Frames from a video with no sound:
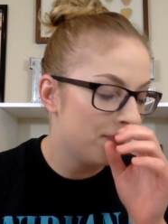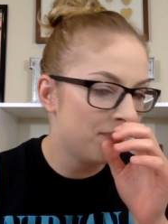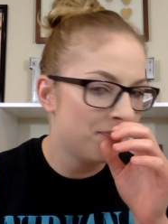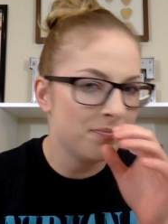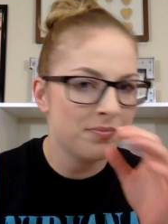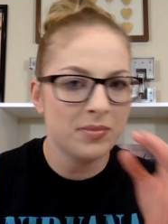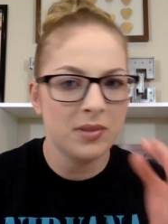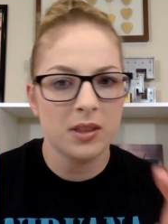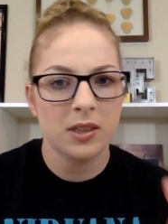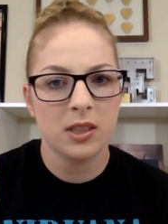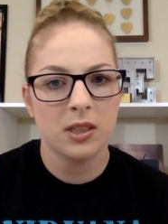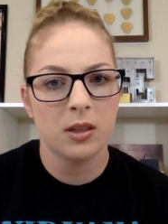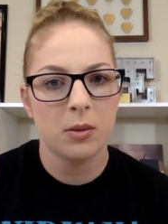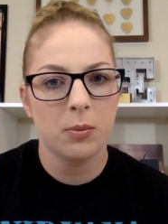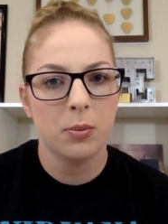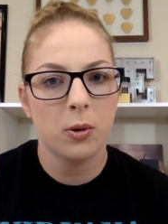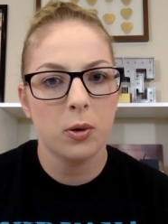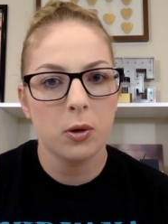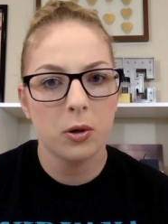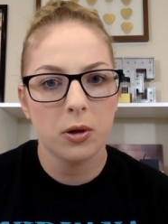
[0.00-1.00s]

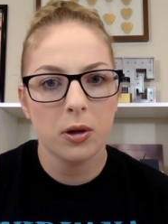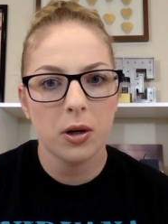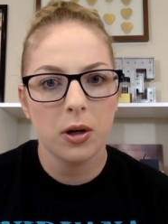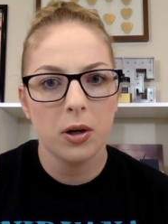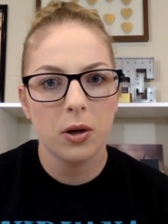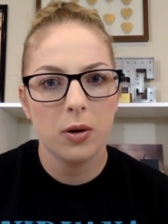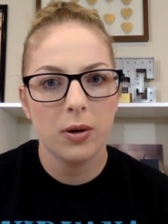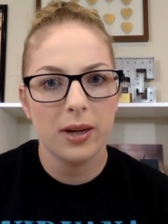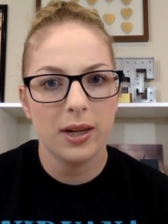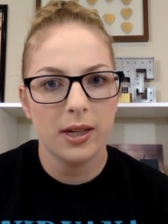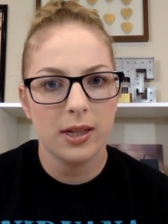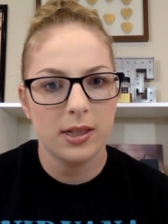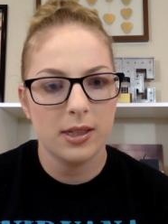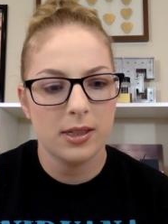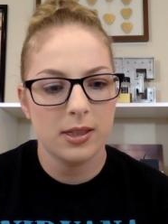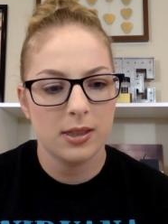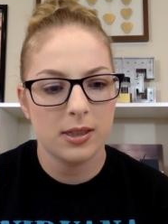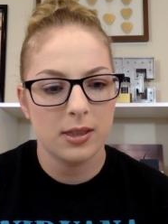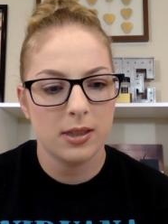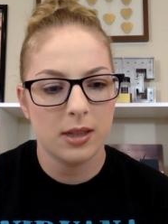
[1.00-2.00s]
Sapporo is,